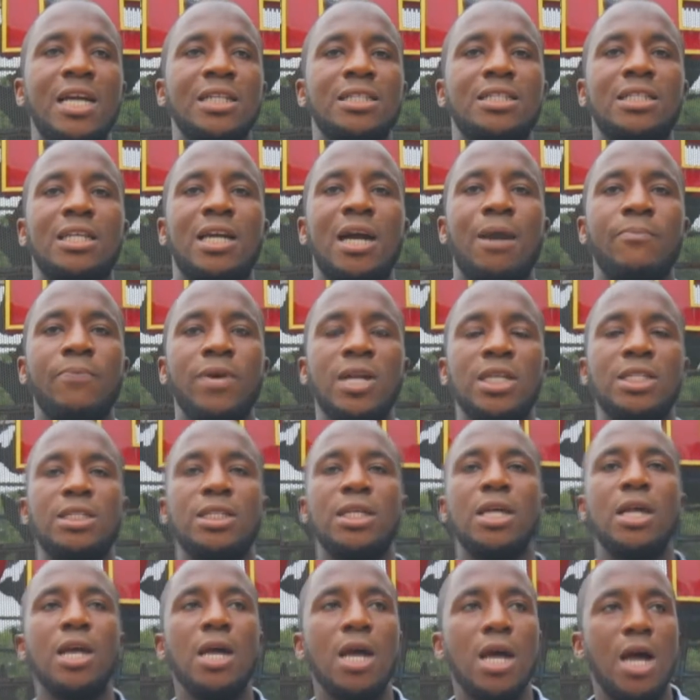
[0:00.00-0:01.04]
get
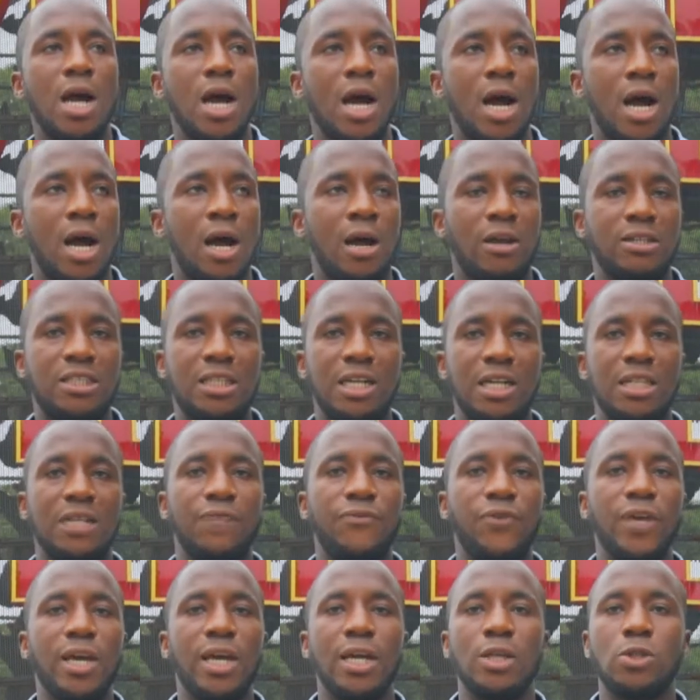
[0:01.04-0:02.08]
Cambridge
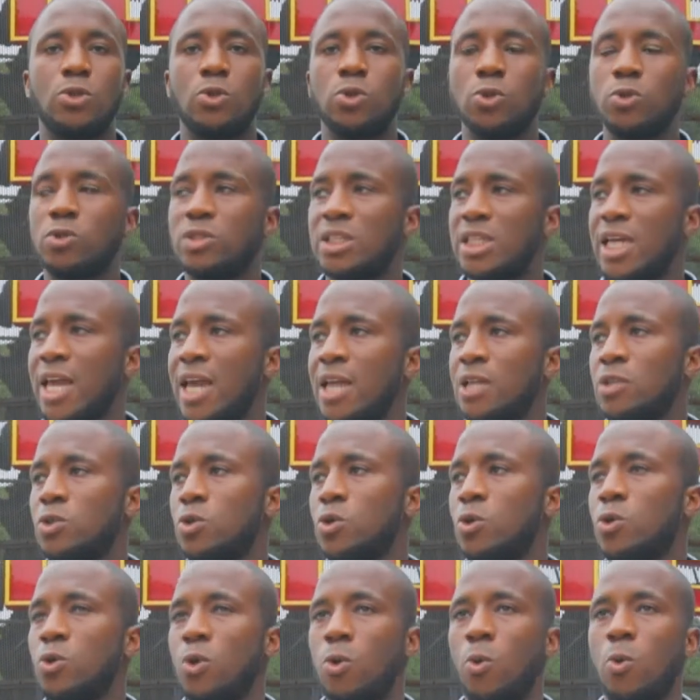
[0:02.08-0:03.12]
certificate to say
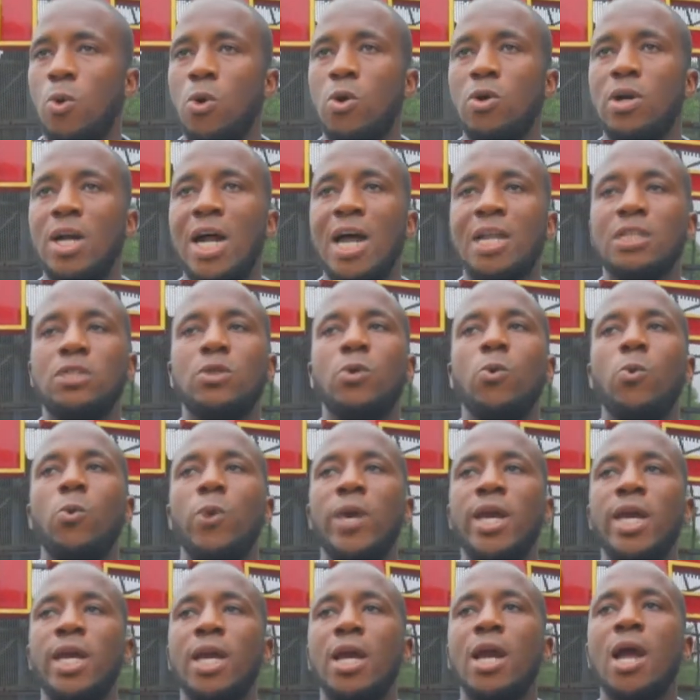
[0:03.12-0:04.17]
to the world that
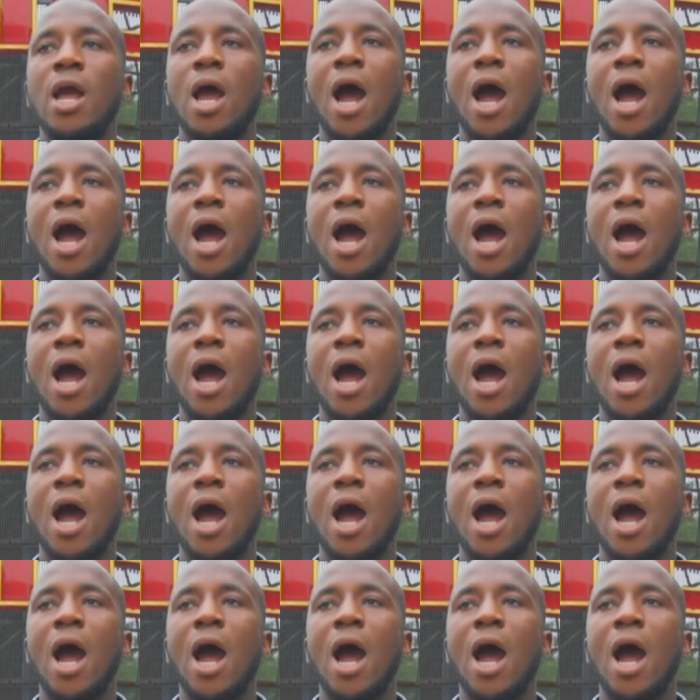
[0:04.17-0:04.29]
we